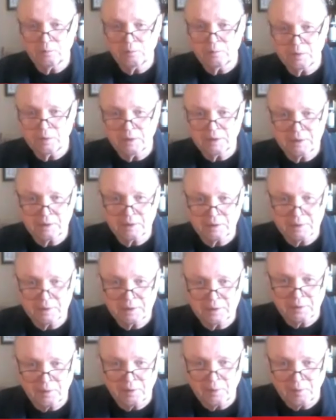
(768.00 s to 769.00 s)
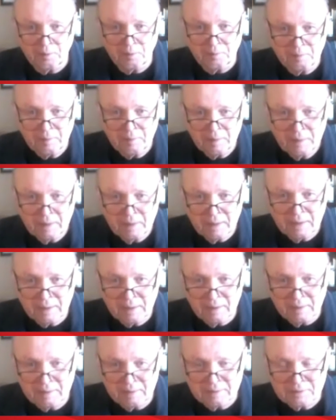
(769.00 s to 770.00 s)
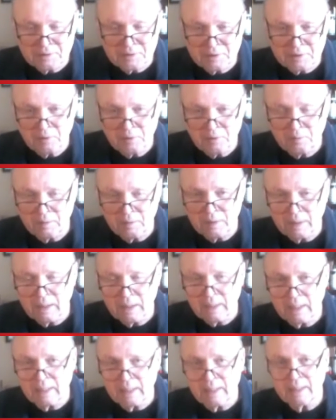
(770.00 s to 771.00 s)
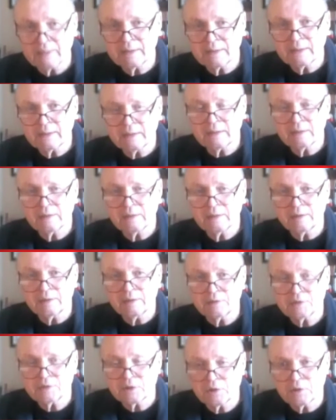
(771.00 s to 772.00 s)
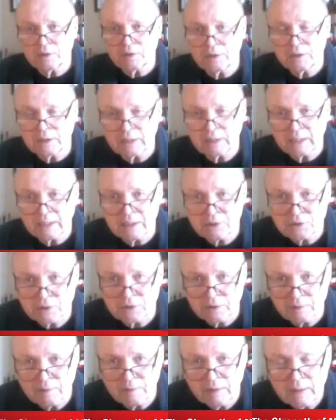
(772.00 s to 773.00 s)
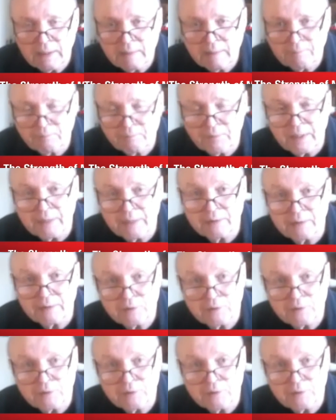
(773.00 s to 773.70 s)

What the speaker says: politically at all. So I think it's a good indication that